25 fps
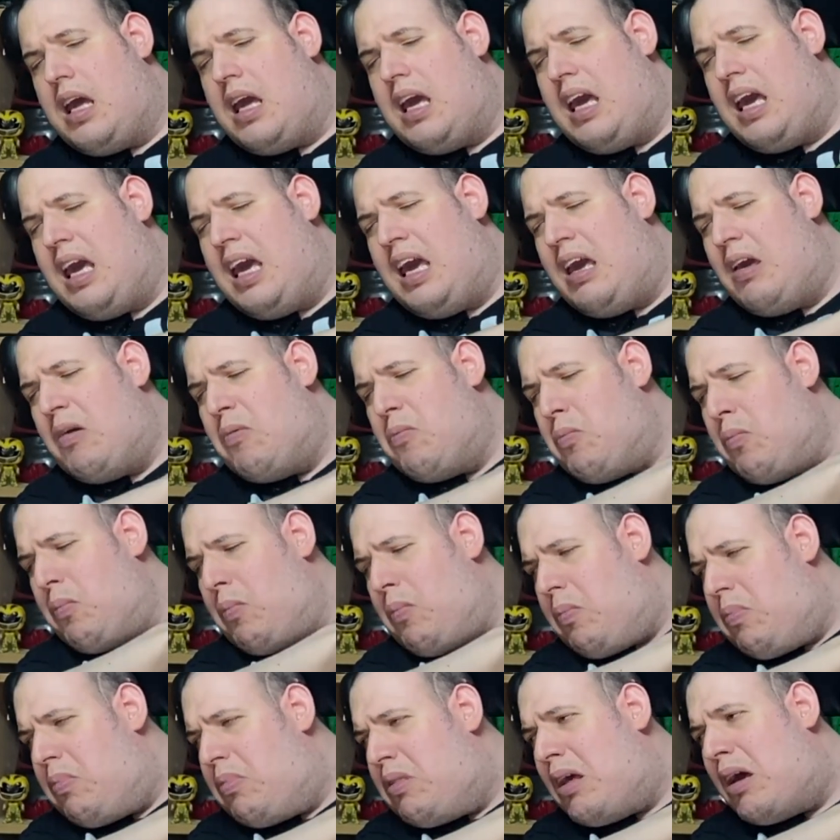it
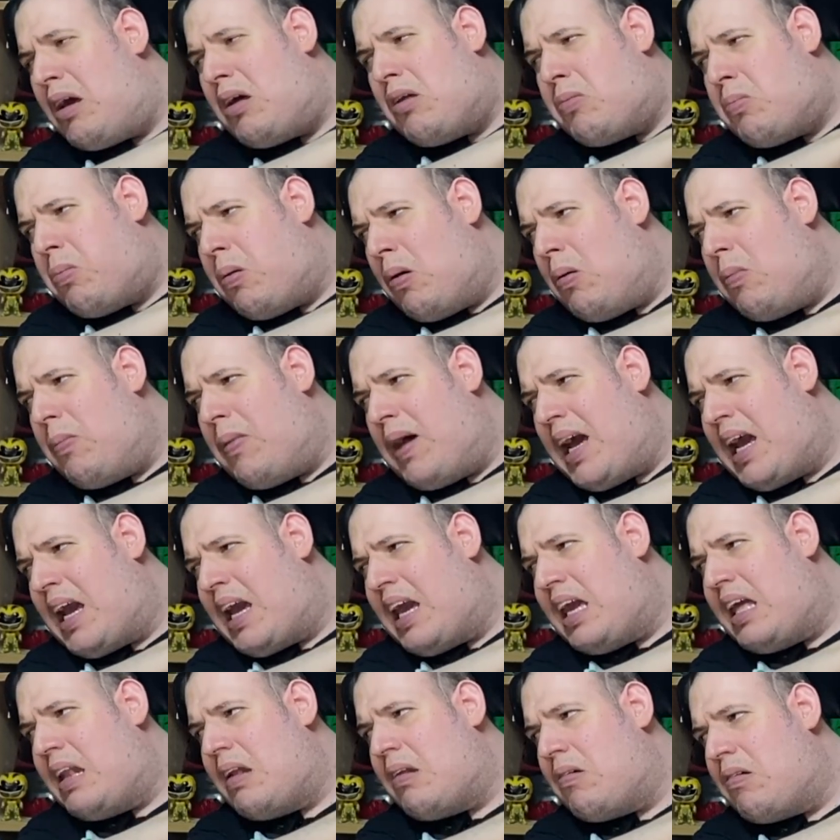does pop back
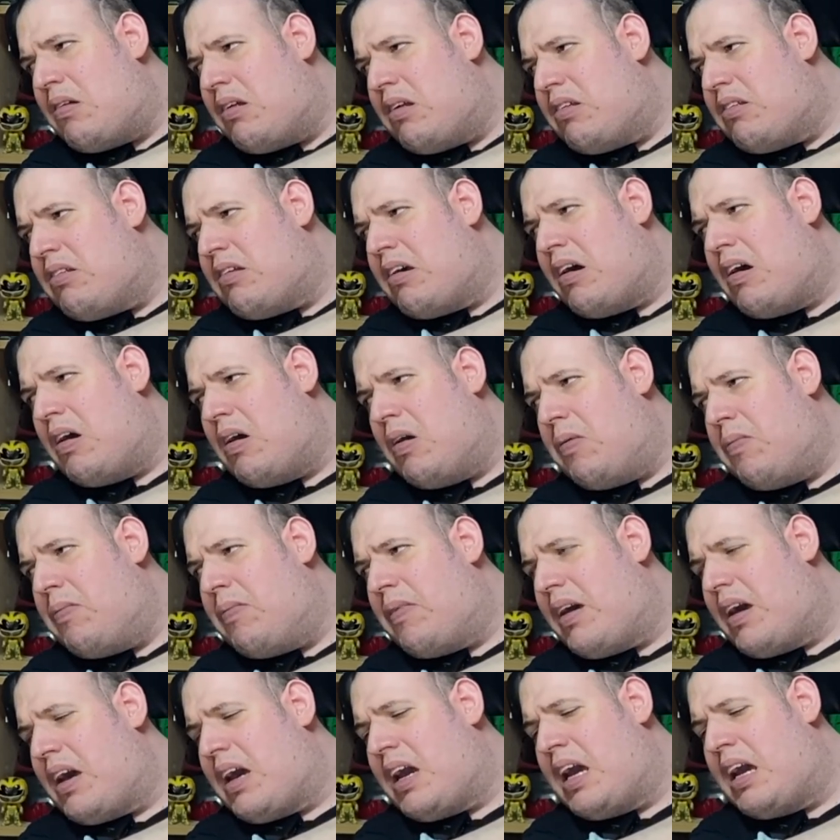in on its own,
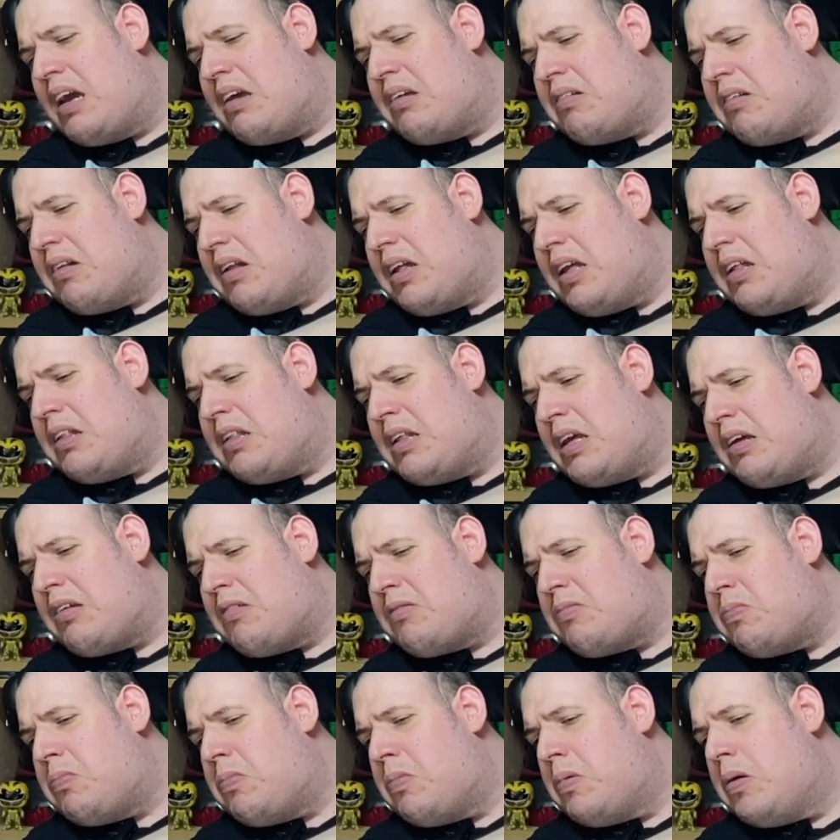but occasionally it
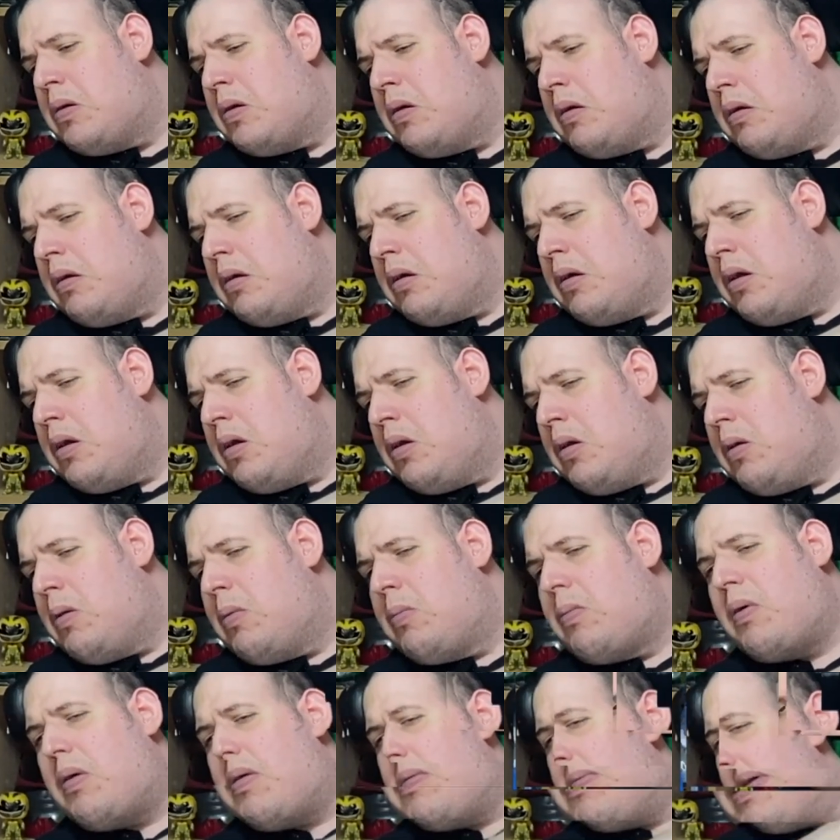does pop